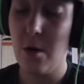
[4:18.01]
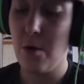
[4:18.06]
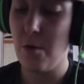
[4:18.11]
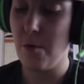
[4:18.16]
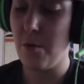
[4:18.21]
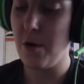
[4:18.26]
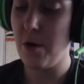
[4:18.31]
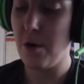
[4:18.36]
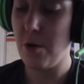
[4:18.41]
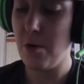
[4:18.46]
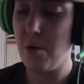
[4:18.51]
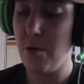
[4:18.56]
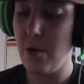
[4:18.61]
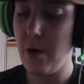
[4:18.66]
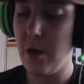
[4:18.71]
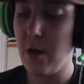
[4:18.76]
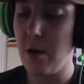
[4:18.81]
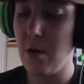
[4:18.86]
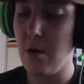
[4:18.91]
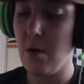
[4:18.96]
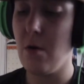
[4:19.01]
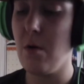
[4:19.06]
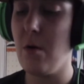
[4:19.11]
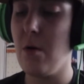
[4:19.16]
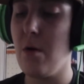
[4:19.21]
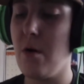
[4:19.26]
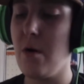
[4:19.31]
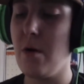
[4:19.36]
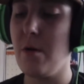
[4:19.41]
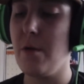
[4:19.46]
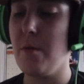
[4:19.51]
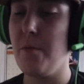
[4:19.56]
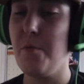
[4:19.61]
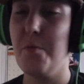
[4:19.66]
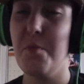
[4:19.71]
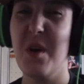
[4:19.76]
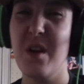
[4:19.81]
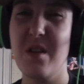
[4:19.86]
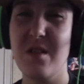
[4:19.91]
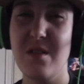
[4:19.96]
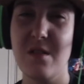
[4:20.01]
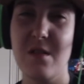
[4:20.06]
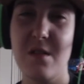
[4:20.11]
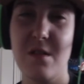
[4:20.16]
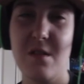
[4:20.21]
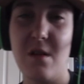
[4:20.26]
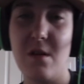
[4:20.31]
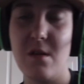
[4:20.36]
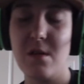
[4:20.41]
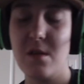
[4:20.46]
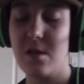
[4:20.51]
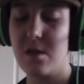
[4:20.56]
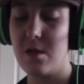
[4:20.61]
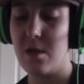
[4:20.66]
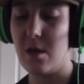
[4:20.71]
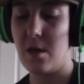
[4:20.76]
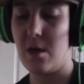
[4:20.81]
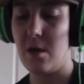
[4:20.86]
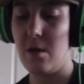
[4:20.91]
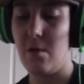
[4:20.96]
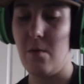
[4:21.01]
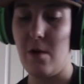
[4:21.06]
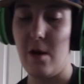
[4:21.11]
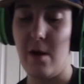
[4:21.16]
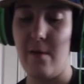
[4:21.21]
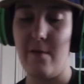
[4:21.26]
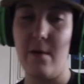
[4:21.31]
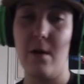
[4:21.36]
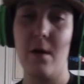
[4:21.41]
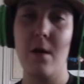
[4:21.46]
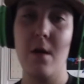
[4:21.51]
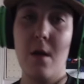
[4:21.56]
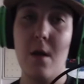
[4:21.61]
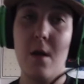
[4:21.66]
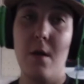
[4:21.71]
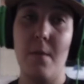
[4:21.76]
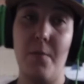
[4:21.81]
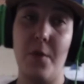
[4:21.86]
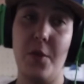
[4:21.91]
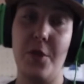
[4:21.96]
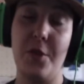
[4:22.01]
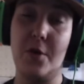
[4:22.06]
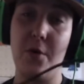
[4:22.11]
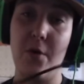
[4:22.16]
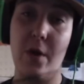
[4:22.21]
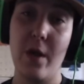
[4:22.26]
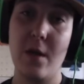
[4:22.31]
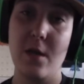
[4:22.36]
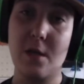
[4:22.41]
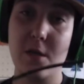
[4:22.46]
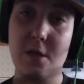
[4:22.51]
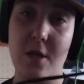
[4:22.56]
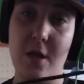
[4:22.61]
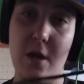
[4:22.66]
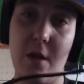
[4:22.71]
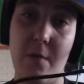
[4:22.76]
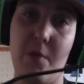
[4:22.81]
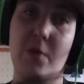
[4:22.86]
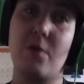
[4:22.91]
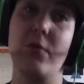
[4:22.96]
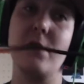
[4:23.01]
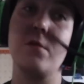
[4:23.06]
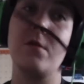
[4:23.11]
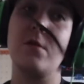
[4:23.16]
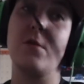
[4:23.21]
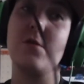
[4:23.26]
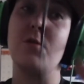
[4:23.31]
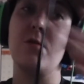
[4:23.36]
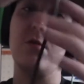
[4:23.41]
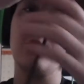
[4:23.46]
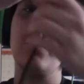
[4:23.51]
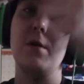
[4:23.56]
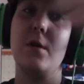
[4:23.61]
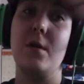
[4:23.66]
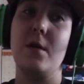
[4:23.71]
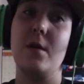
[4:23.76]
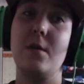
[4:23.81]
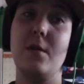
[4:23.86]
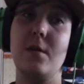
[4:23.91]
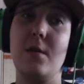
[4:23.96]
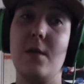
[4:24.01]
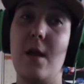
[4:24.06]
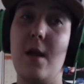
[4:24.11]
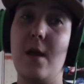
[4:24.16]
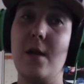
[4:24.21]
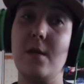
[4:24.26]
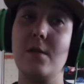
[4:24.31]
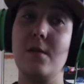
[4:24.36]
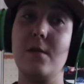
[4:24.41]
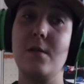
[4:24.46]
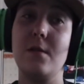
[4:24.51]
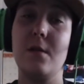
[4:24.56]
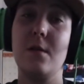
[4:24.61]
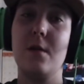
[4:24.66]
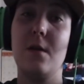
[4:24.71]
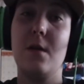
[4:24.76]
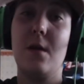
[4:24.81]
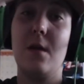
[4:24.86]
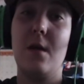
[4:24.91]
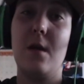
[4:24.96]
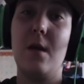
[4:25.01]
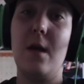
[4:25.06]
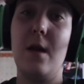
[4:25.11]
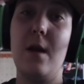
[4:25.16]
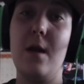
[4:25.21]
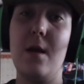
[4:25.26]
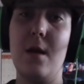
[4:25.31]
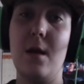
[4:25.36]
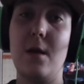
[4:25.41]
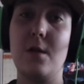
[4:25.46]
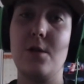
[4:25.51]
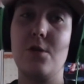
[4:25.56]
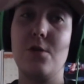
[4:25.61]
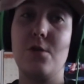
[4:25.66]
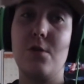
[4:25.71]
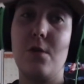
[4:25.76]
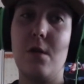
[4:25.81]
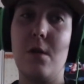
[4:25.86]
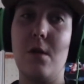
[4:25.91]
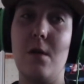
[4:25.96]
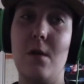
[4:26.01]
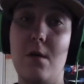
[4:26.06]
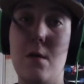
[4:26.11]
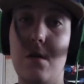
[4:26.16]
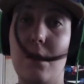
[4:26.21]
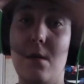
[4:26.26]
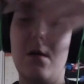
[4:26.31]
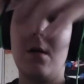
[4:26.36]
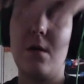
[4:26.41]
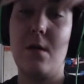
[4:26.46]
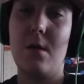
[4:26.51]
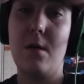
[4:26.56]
real quick, or the buttons start sticking, whatever. But the greatest thing about this controller, it has an extra long